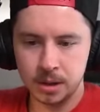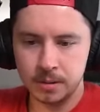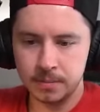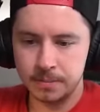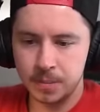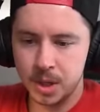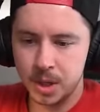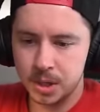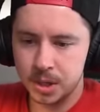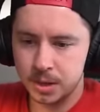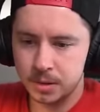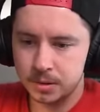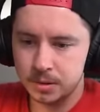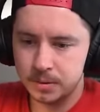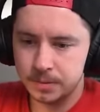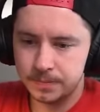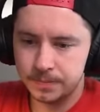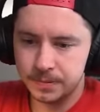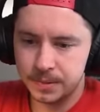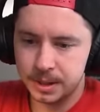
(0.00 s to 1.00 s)
Birdo.
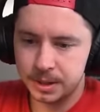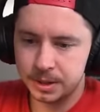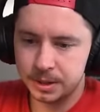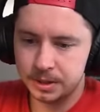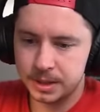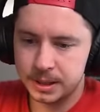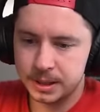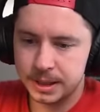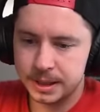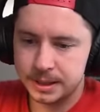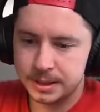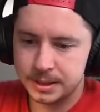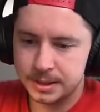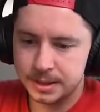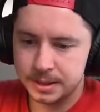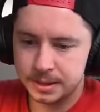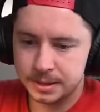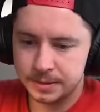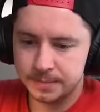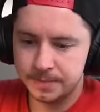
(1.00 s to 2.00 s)
Yo, I like this
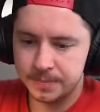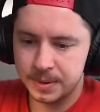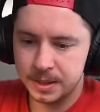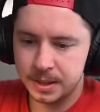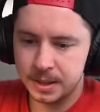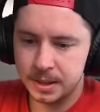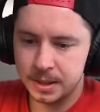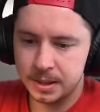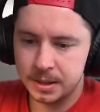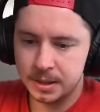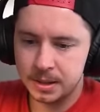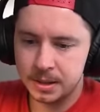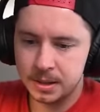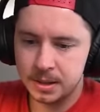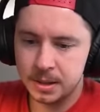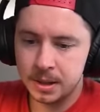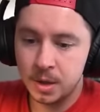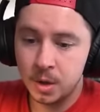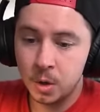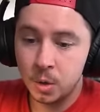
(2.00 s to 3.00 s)
guy.
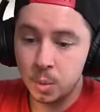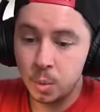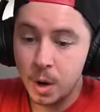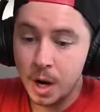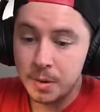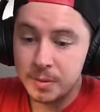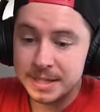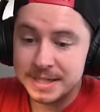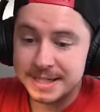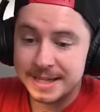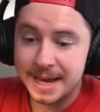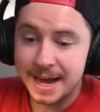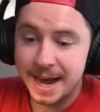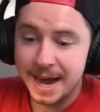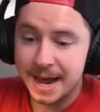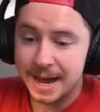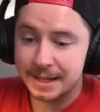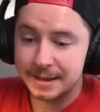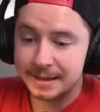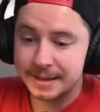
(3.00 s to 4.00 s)
What was
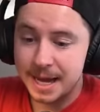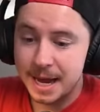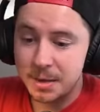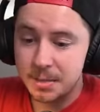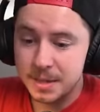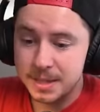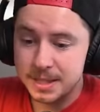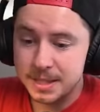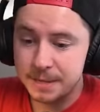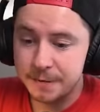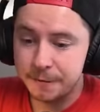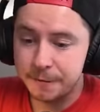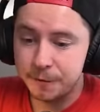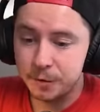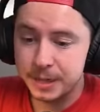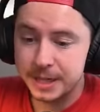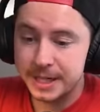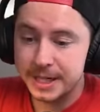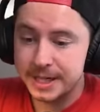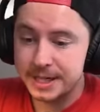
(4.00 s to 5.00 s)
that? Was it a
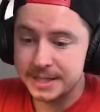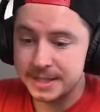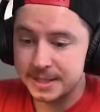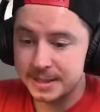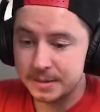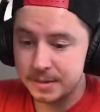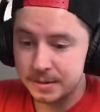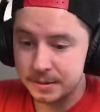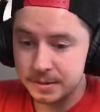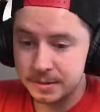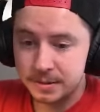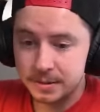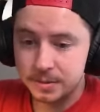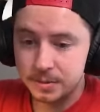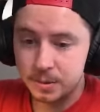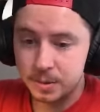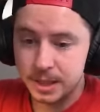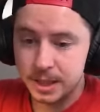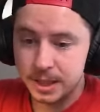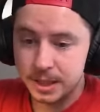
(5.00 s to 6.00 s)
freeze?
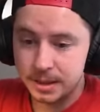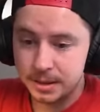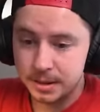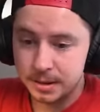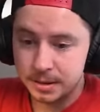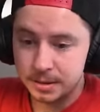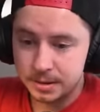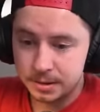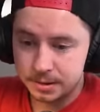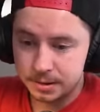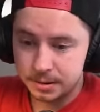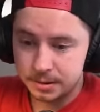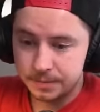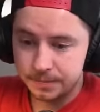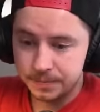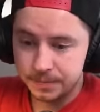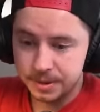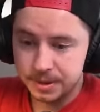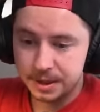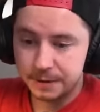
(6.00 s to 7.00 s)
What?
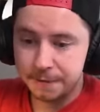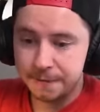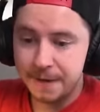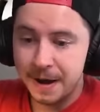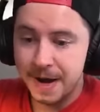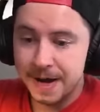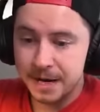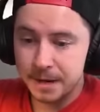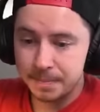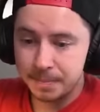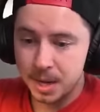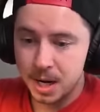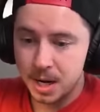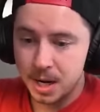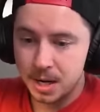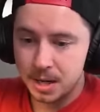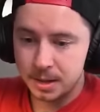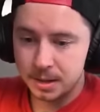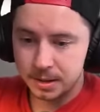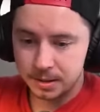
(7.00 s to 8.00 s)
The
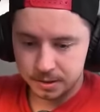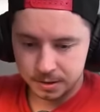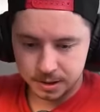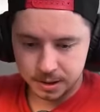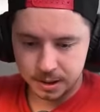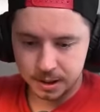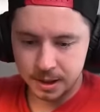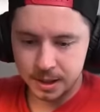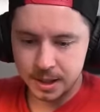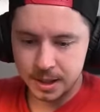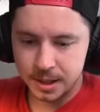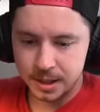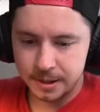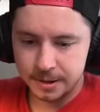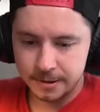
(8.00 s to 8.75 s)
fireball? Huh?